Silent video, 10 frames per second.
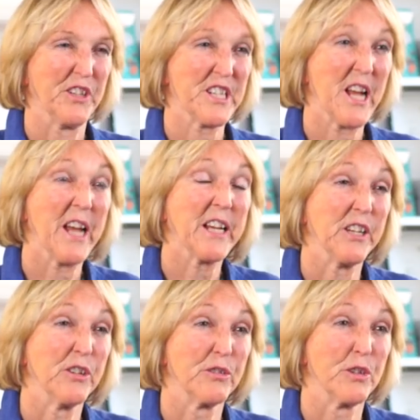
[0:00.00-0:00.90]

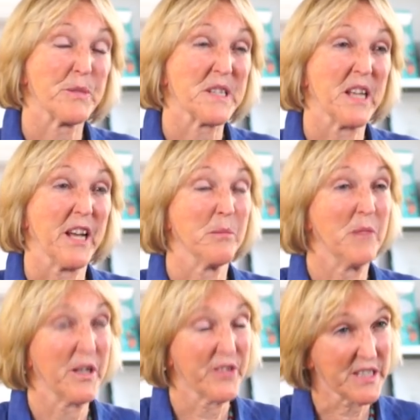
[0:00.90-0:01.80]
attacking groups like
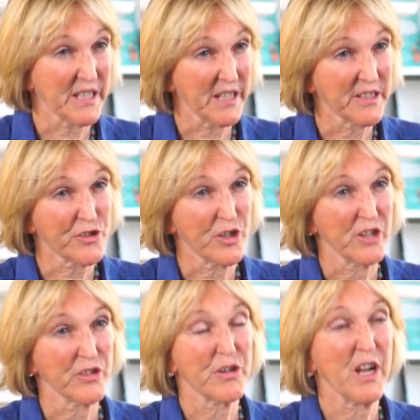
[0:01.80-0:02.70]
Mothers Against
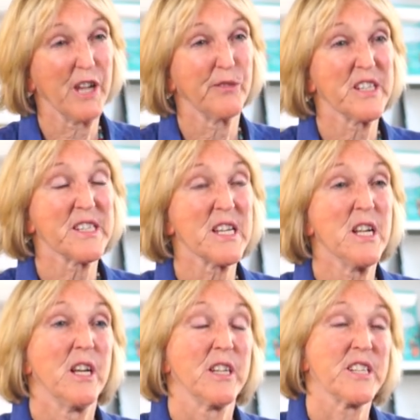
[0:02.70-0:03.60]
Drunk Drivers,
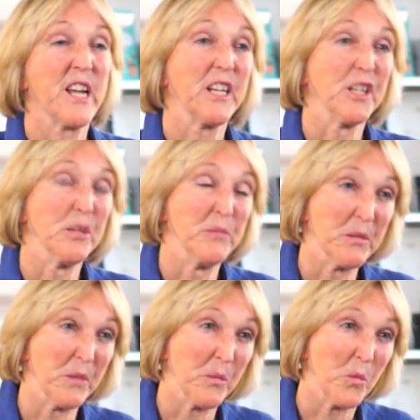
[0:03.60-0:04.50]
attacking the
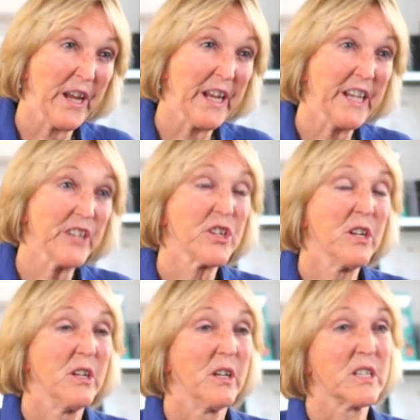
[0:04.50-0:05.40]
minimum wage,
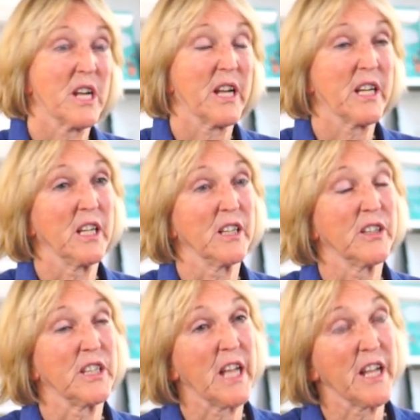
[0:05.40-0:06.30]
attacking
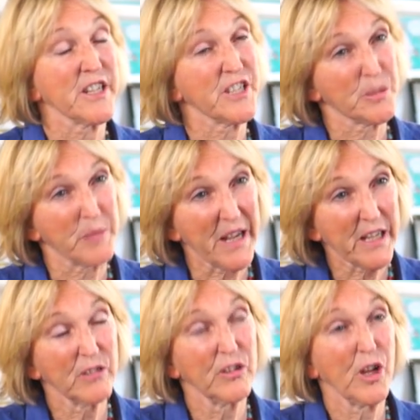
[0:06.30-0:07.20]
the
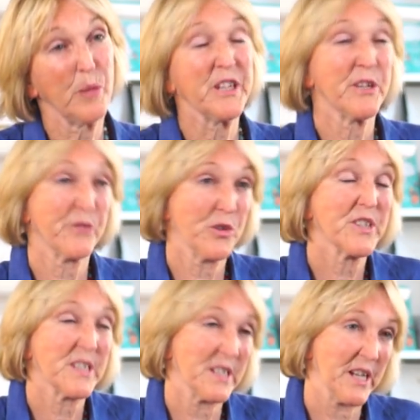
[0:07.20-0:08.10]
anti-tobacco lobby, and of
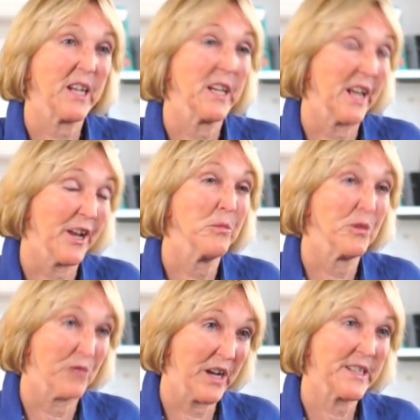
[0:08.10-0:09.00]
course attacking
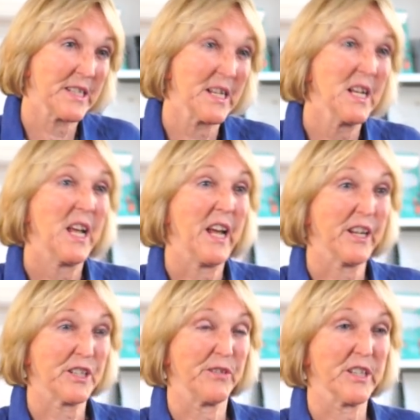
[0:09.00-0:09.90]
animal rights
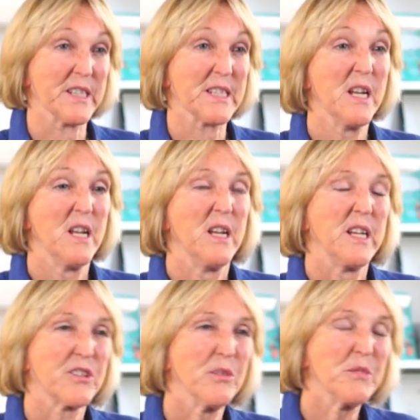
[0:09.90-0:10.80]
activists.
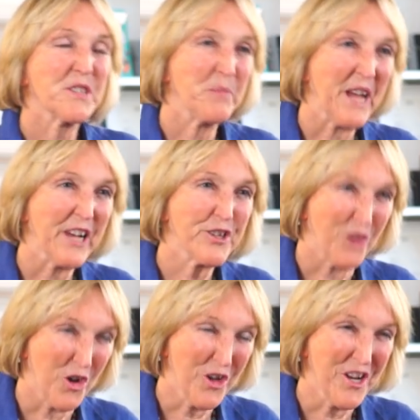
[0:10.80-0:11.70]
It's almost a badge of
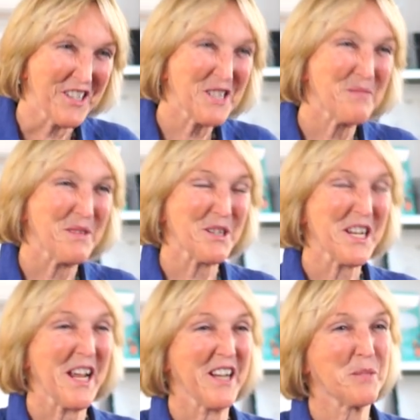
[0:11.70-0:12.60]
honor to be
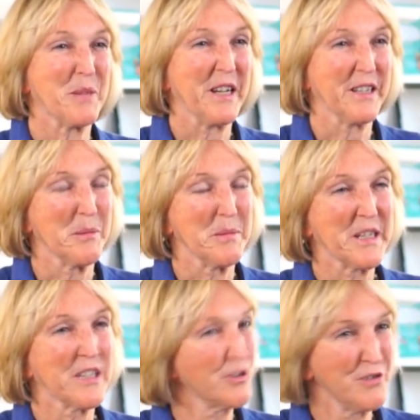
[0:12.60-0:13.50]
attacked by them
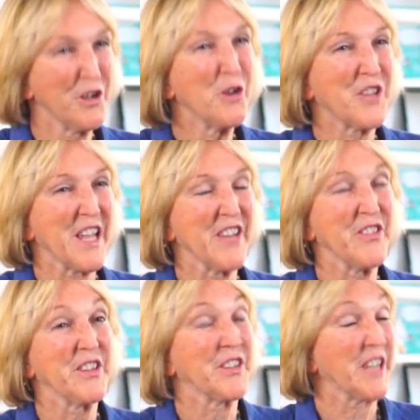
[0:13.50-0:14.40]
because you know
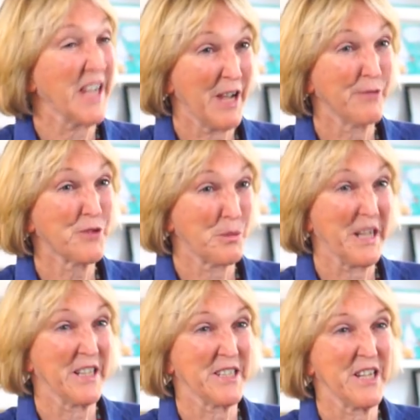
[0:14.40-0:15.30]
then that they have to
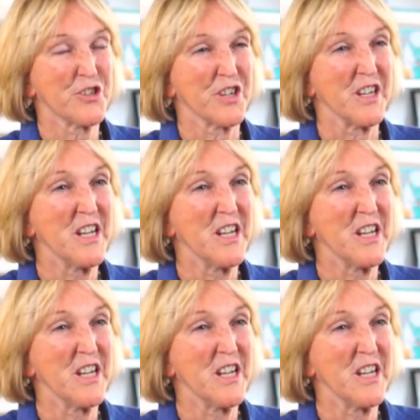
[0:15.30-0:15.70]
pay attention